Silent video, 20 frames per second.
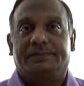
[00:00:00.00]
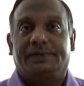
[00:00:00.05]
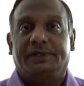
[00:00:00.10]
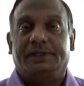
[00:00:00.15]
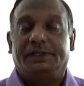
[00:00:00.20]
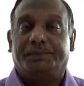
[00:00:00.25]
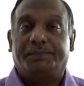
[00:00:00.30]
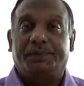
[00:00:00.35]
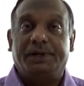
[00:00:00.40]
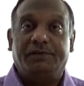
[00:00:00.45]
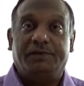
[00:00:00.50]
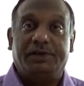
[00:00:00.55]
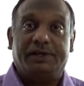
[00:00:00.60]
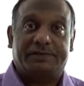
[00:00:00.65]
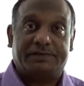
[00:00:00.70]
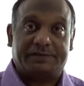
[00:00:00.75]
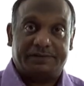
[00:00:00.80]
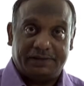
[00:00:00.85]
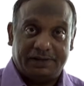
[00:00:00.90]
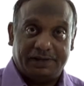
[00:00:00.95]
In the
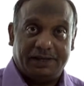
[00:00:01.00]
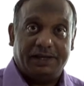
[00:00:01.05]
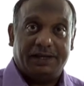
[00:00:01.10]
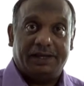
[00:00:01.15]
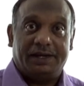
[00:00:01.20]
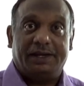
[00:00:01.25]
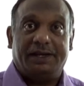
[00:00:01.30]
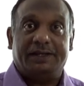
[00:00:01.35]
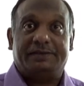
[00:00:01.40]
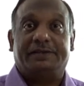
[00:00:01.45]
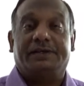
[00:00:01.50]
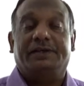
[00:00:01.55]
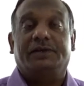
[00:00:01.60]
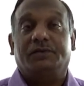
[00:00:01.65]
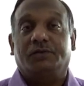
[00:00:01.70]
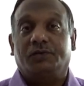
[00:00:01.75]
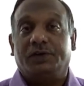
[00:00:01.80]
previous lesson,